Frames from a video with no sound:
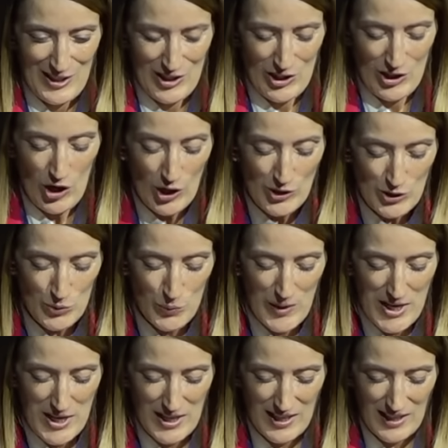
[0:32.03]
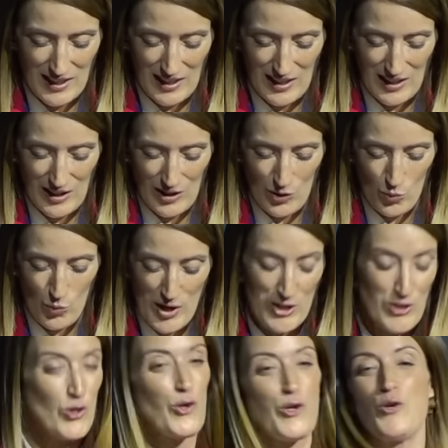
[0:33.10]
Last week, we
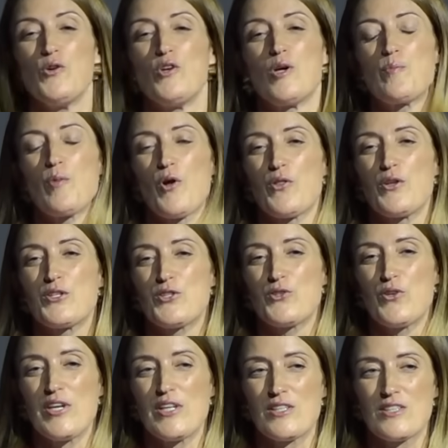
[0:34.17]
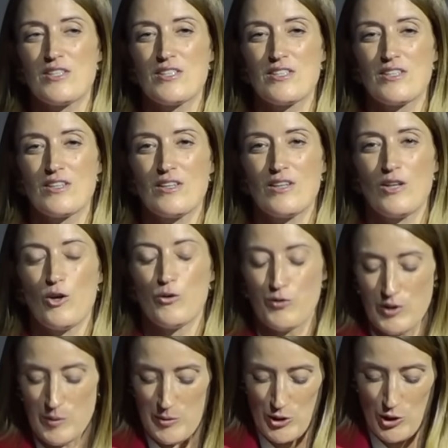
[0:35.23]
saw Europe on the streets of
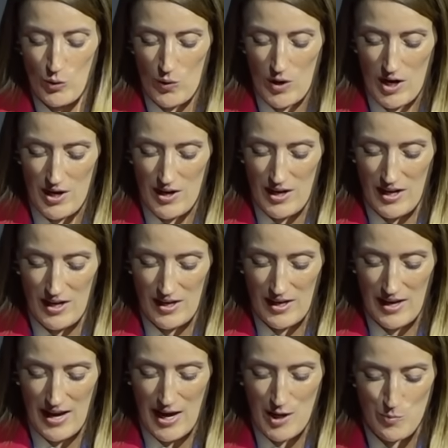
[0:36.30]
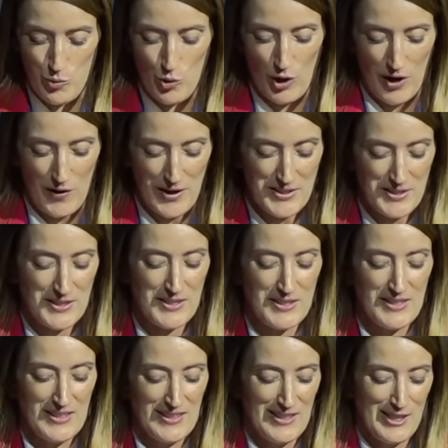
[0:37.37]
Timișoara and Bucharest.
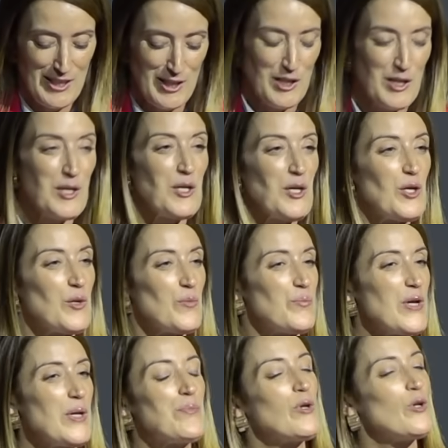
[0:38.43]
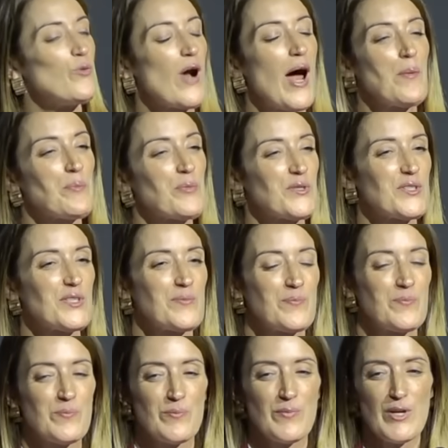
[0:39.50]
People wrapped
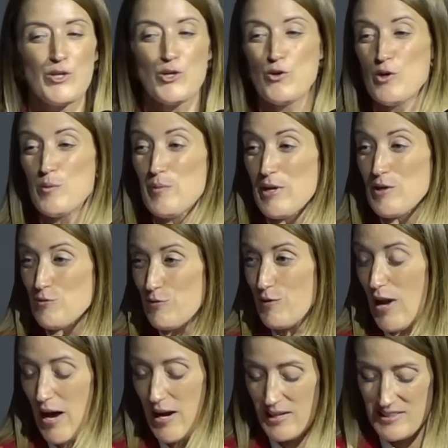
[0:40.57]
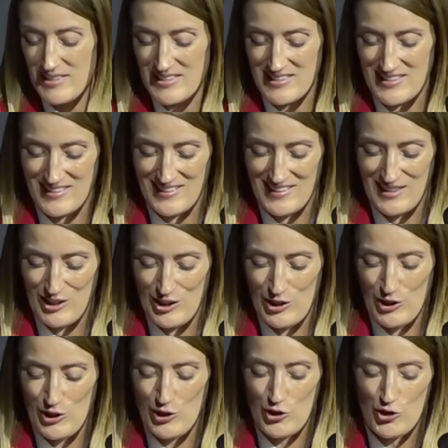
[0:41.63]
in European flags,
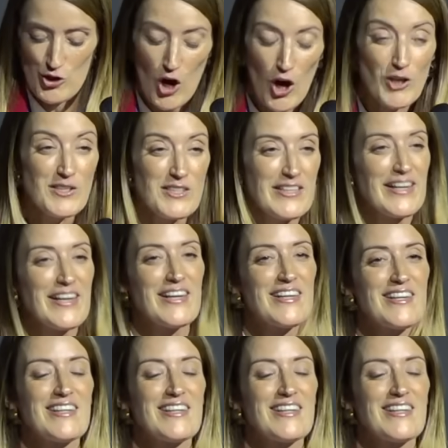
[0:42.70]
chanting